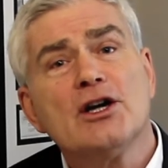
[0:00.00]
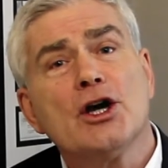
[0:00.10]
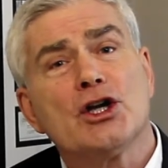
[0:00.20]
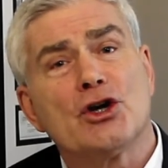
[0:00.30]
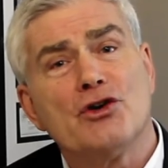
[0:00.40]

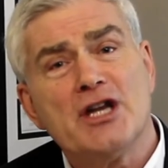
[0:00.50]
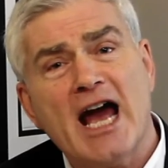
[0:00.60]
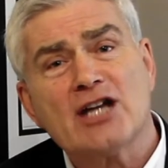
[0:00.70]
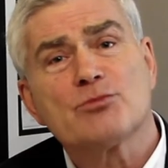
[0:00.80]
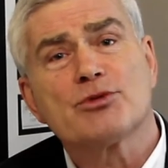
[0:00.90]
Your
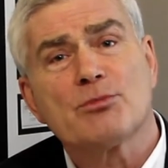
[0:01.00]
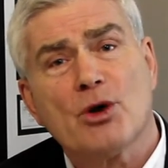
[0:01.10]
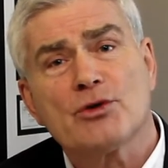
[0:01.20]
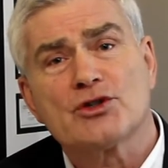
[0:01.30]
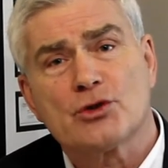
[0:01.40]
Net
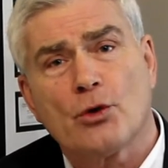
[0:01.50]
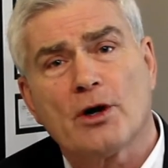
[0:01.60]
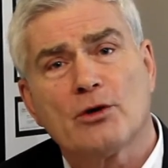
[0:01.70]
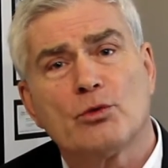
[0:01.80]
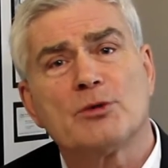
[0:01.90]
Promoter
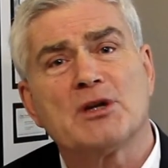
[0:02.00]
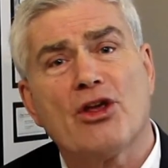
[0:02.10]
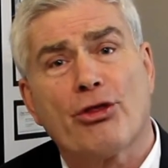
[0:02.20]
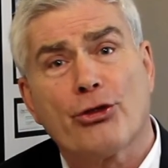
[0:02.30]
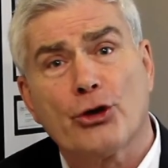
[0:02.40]
Score would be
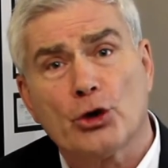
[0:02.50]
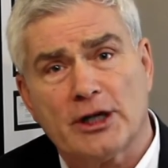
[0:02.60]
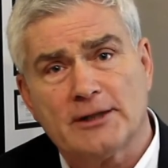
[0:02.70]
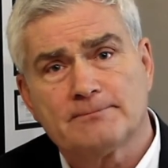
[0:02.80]
30.